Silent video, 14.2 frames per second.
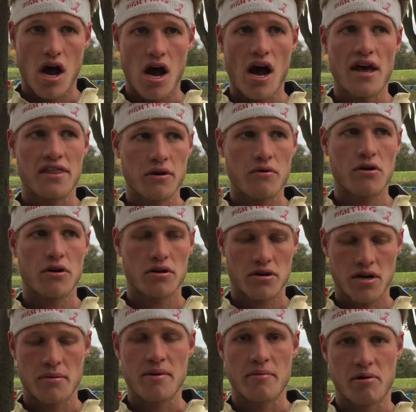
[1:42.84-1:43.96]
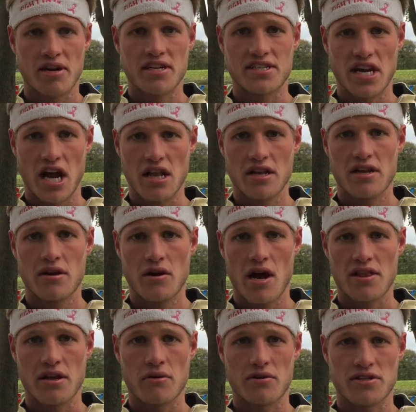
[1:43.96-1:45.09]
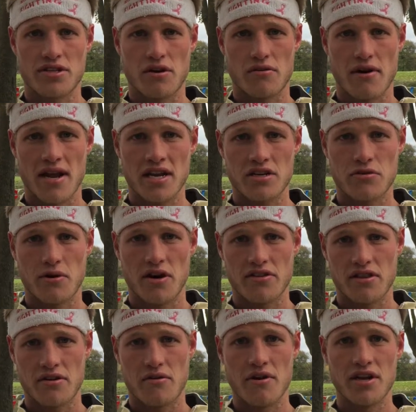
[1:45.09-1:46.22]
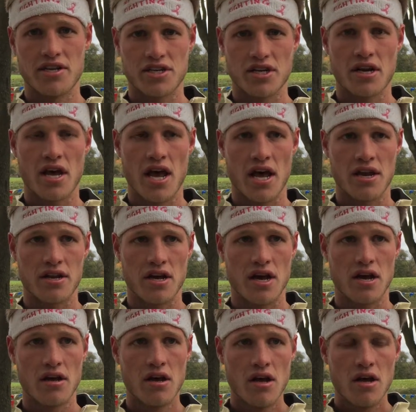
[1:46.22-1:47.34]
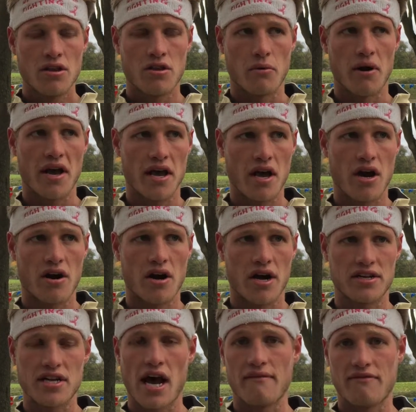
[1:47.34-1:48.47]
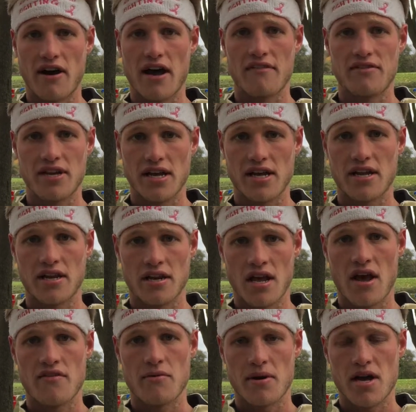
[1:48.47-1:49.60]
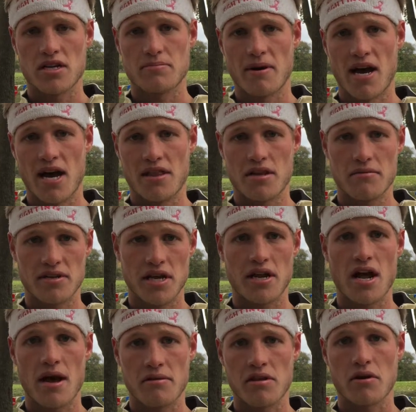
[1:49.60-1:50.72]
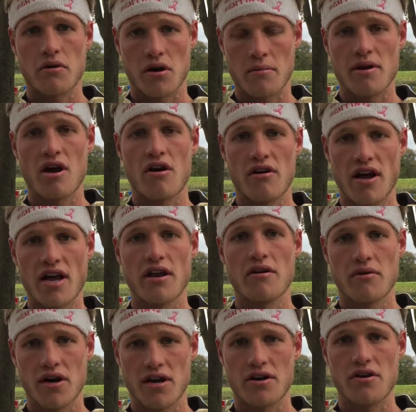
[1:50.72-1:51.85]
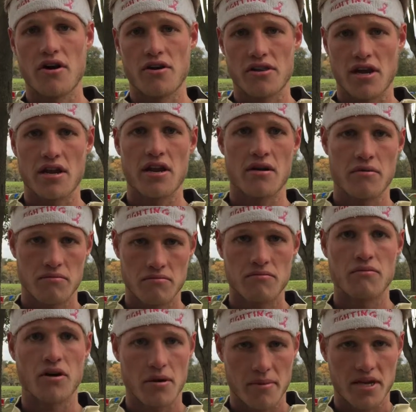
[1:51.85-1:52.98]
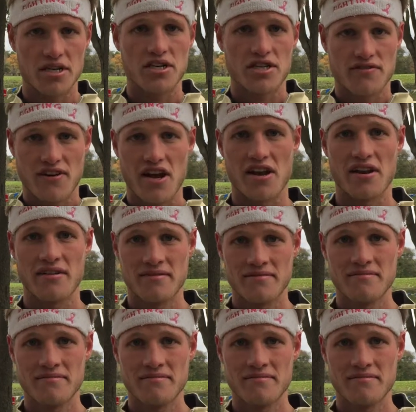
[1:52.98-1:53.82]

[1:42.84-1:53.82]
I think we're going to be pretty solid. I think we're still ranked 12th in the region, and the way our top 5 did and everybody else behind them did, I think we're going to be all right. We're going to do our thing, and we're going to be just fine.